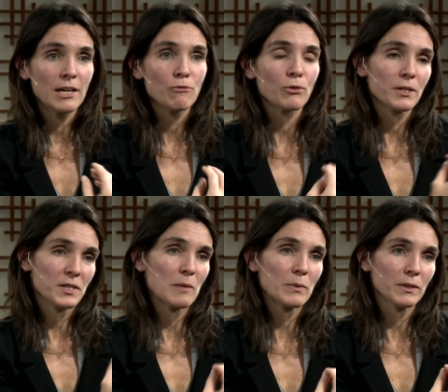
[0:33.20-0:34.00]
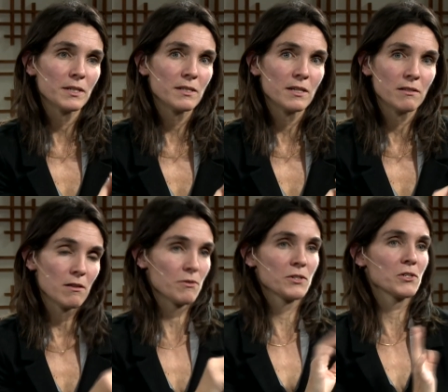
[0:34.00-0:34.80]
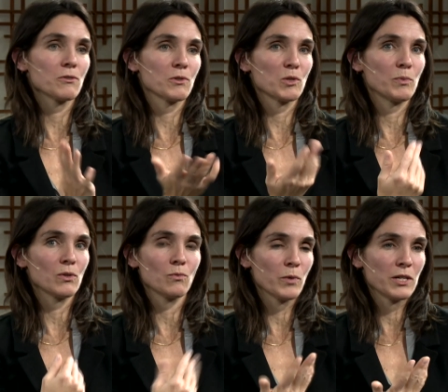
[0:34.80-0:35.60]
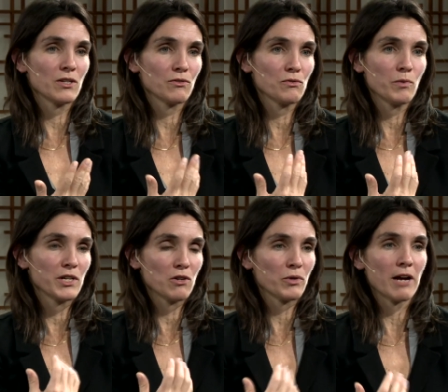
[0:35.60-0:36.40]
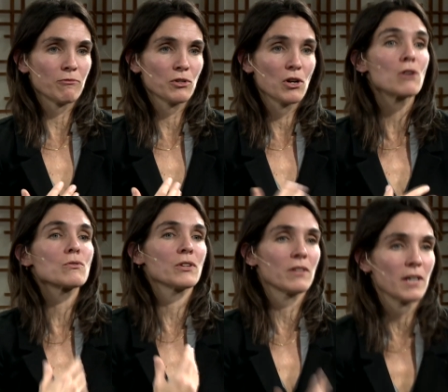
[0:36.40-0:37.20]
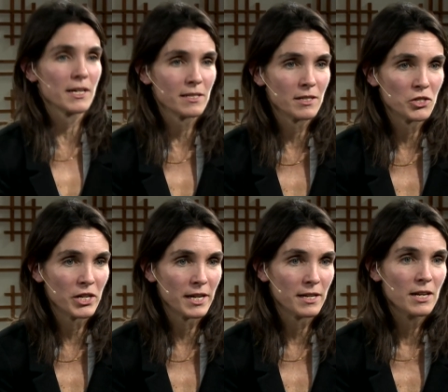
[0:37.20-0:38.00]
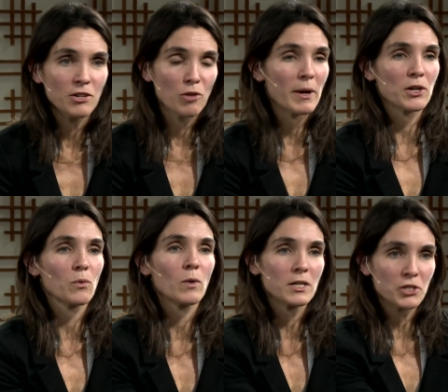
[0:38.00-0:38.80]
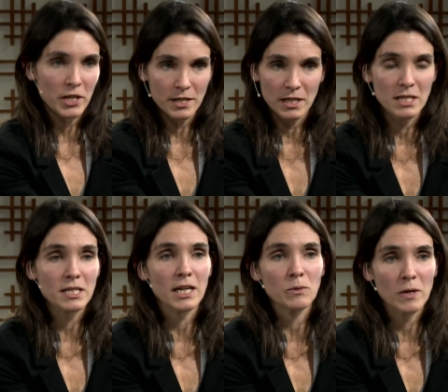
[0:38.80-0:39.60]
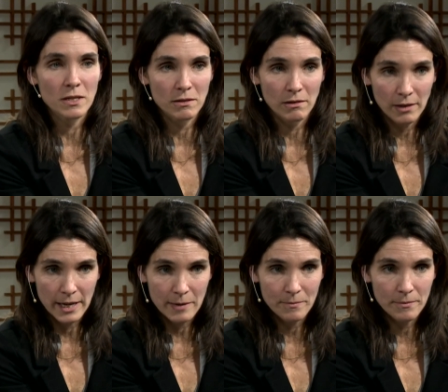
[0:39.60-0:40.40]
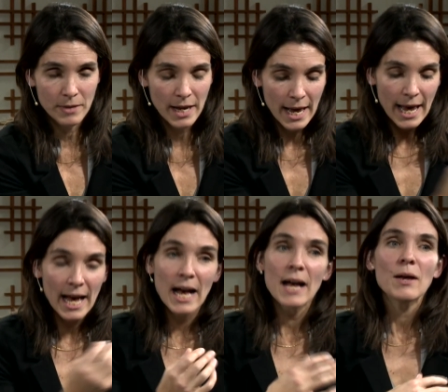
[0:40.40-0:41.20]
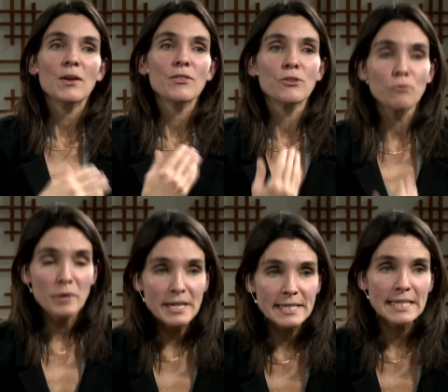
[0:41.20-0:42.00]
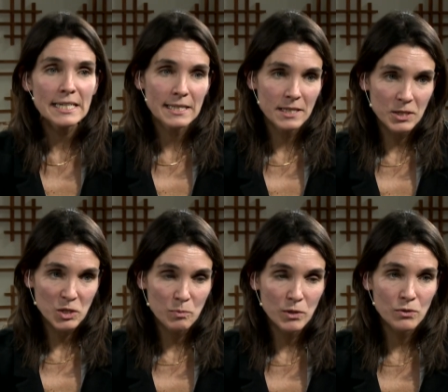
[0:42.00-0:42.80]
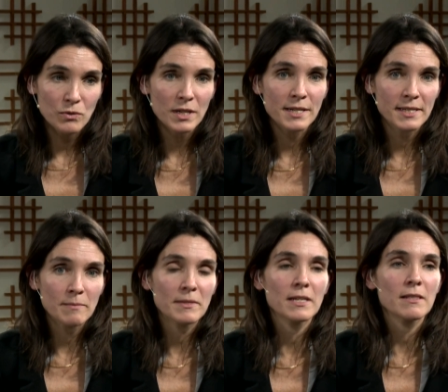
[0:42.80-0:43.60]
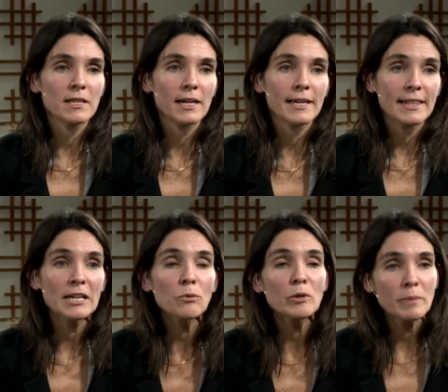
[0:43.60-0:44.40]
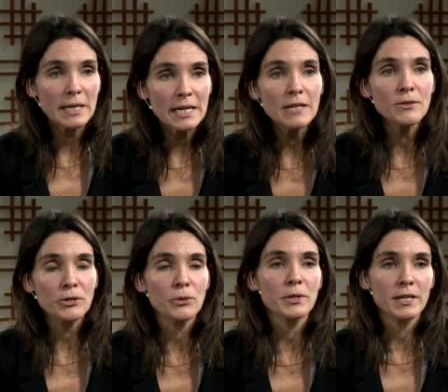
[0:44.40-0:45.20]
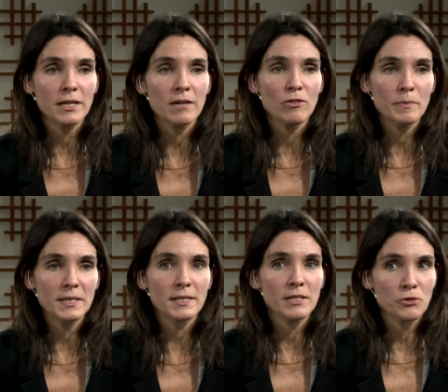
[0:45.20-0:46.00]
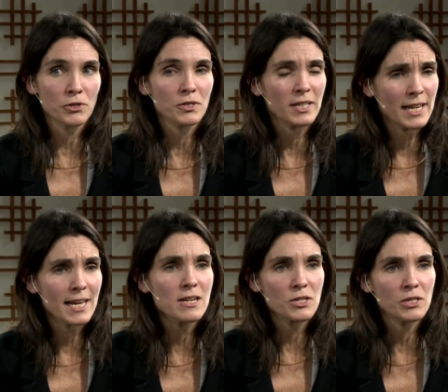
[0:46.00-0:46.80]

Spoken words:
For example, it says there is no dispute. We don't have to go to the ICJ, no matter what China and Taiwan claim. The reason it's a dispute is something that I think would be in the Korean government's interest, again,